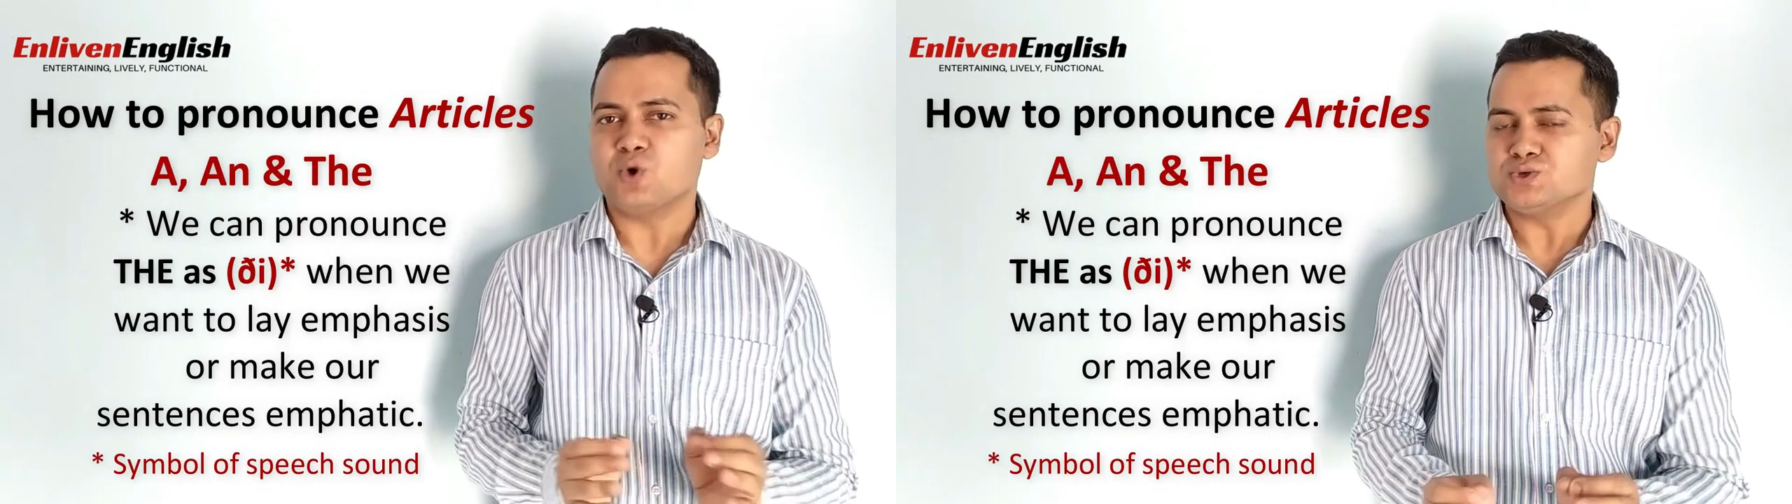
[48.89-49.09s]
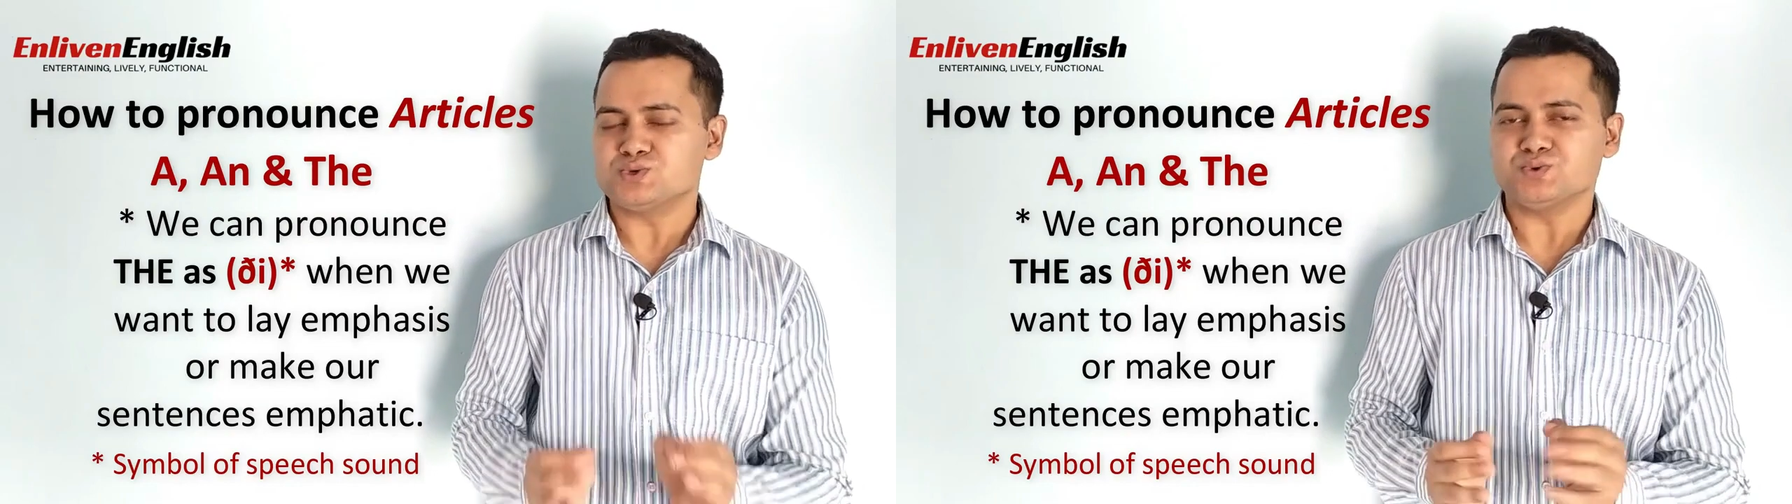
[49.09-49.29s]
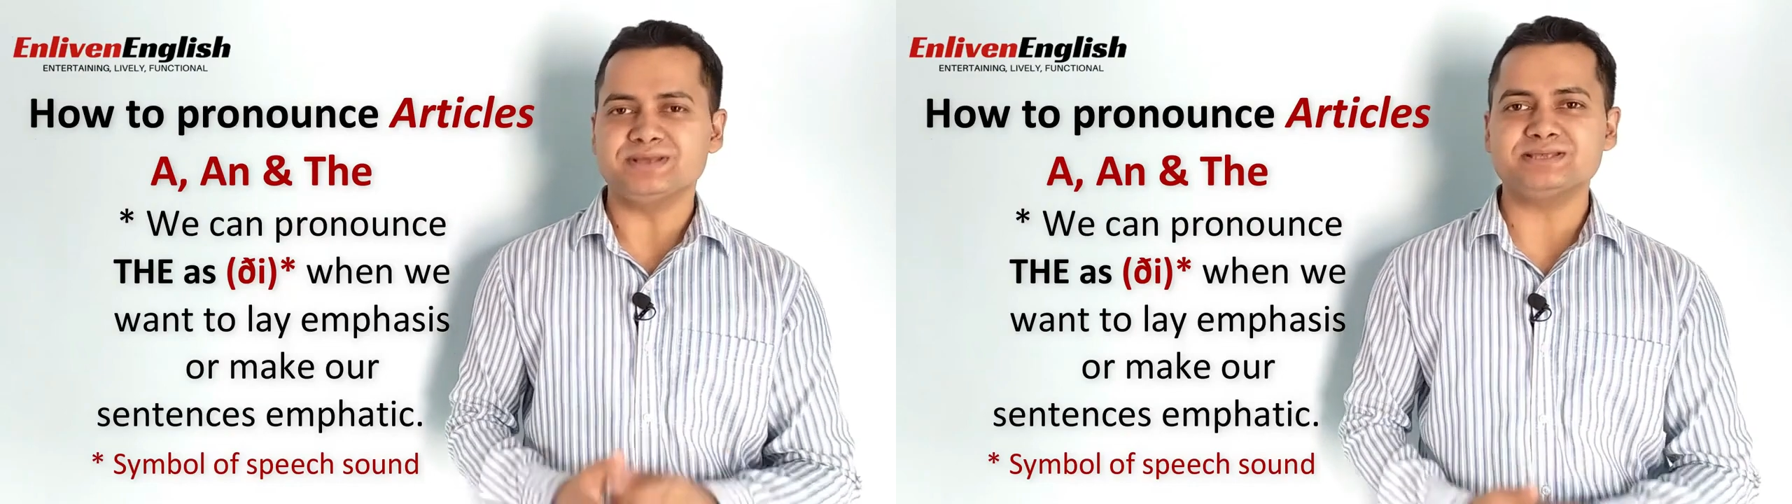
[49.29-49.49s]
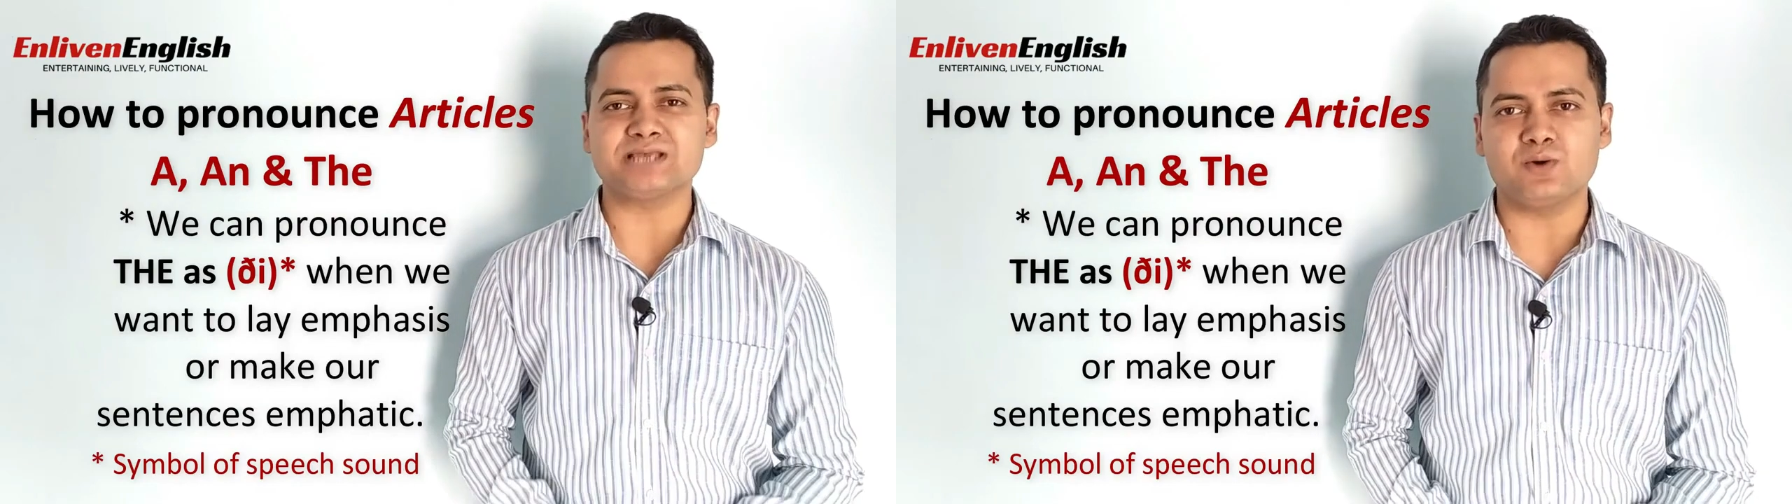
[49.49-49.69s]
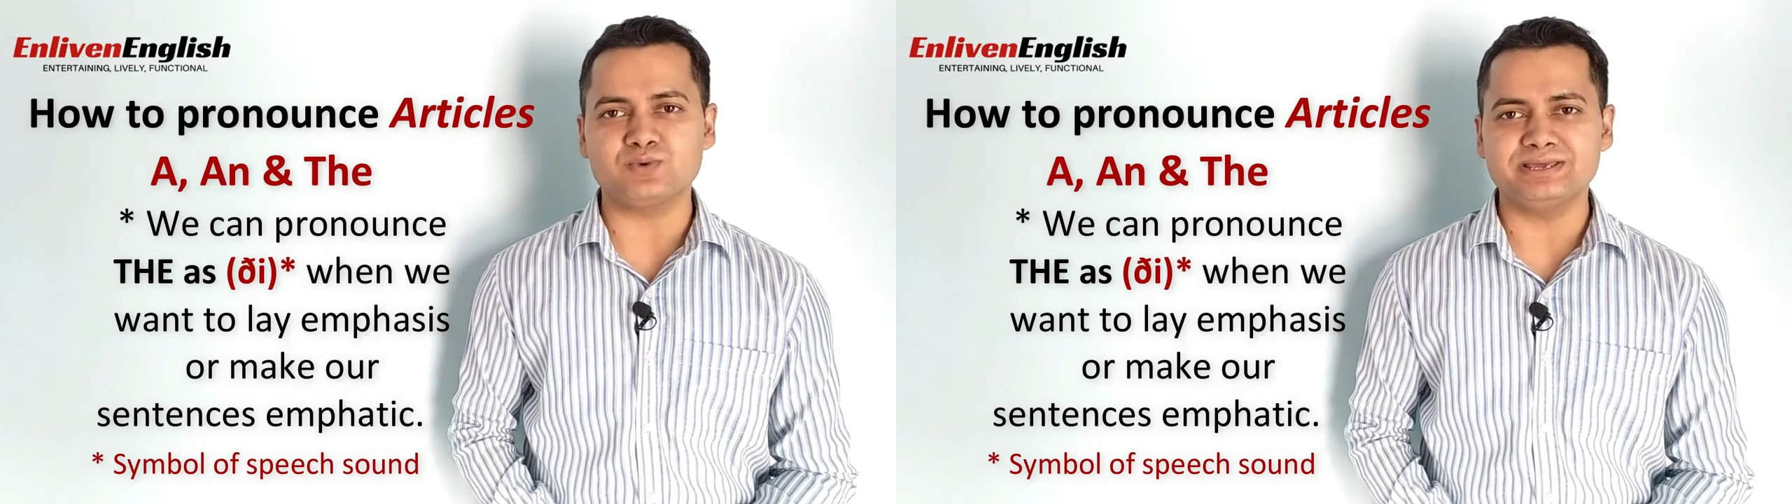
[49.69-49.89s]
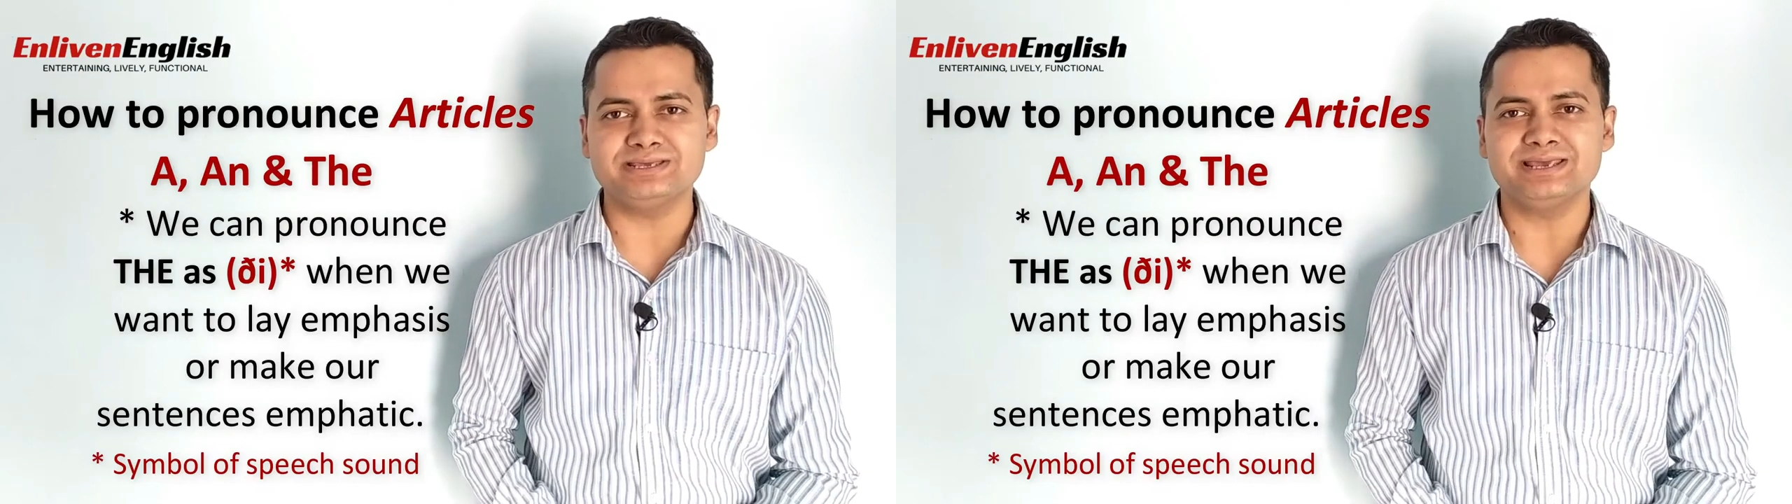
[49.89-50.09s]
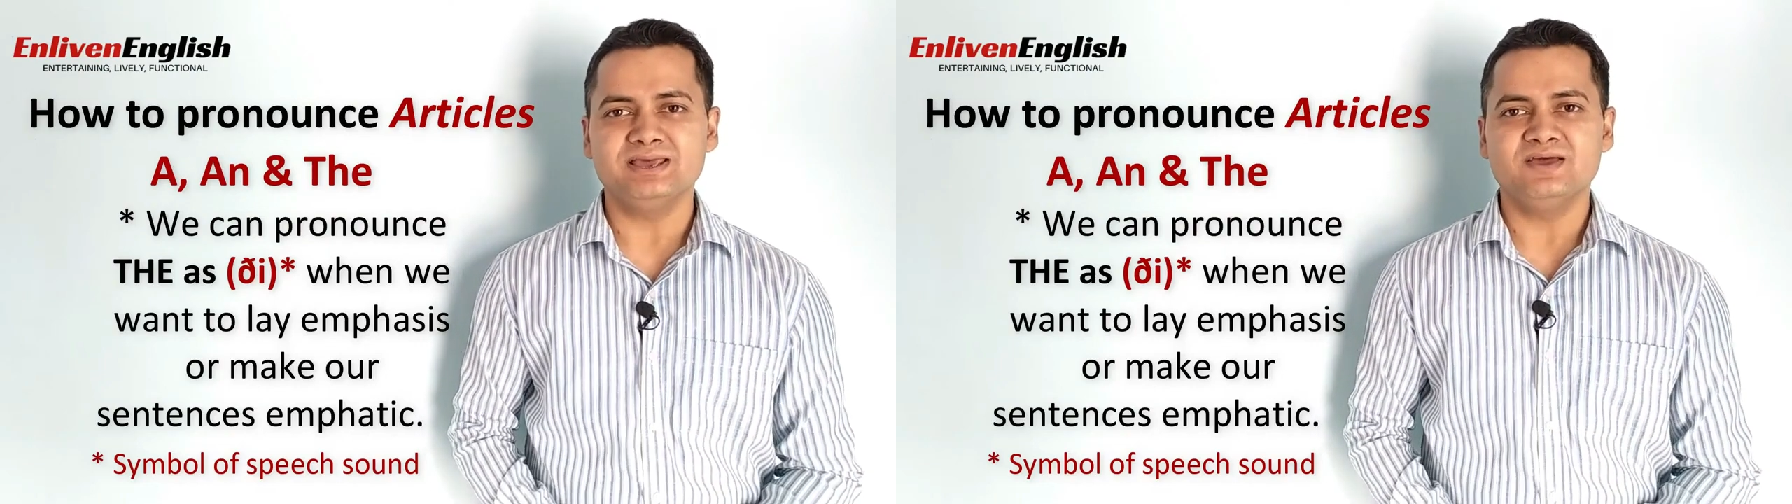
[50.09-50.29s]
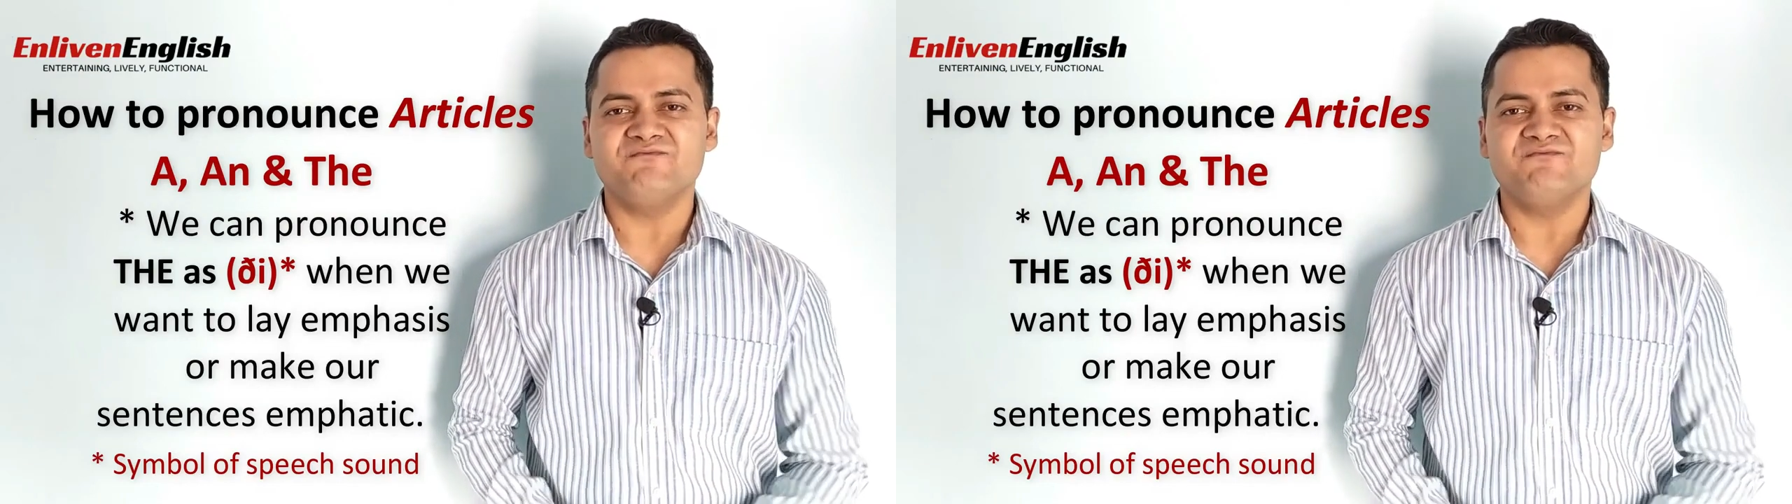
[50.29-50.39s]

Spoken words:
consonant sound is